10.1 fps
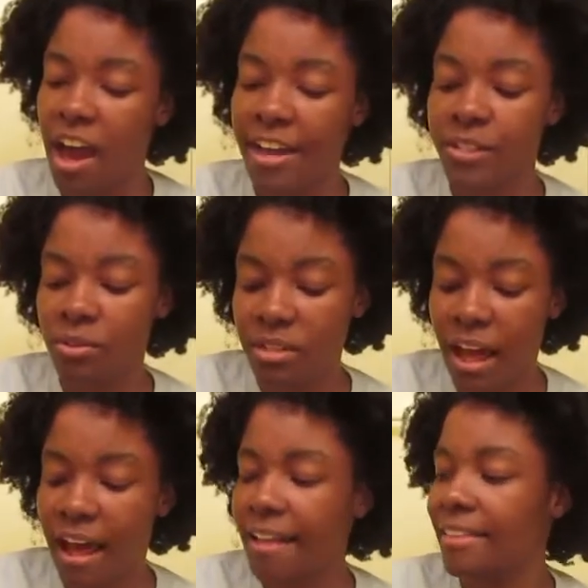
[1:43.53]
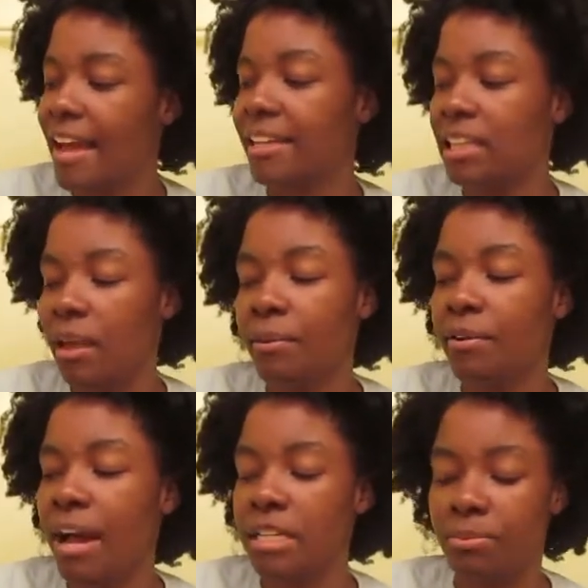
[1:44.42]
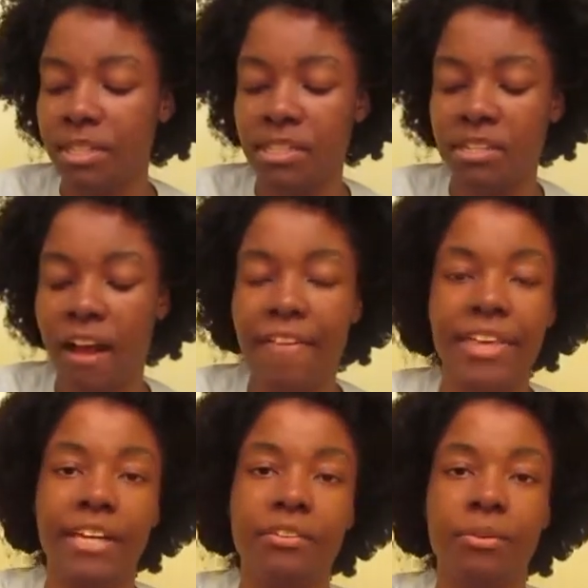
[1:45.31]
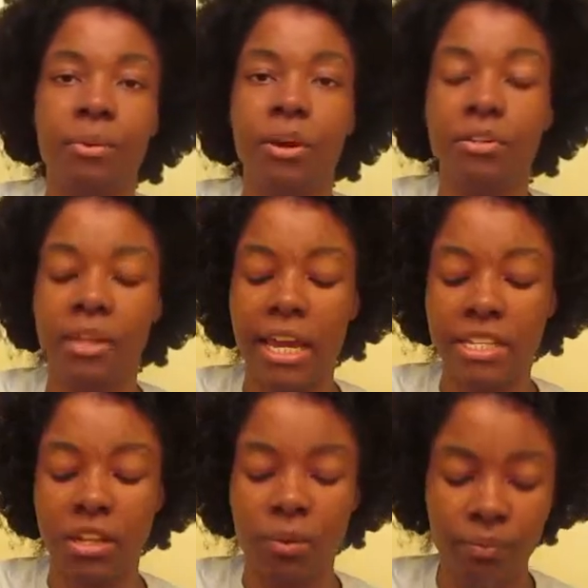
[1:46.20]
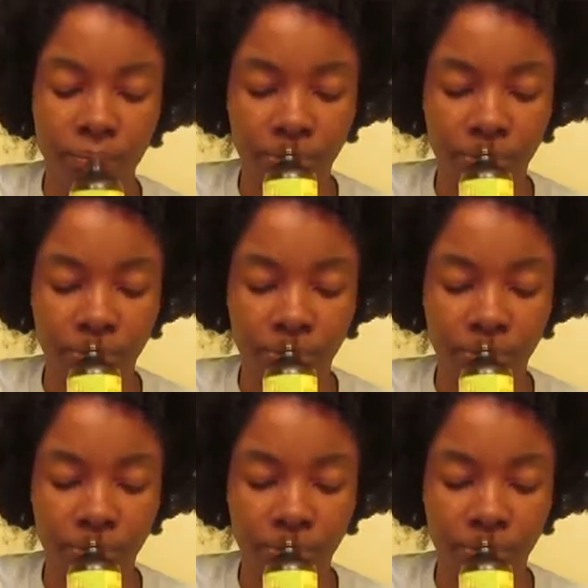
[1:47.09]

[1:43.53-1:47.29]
I do not like the lemongrass, but it's not the end of the world, okay? So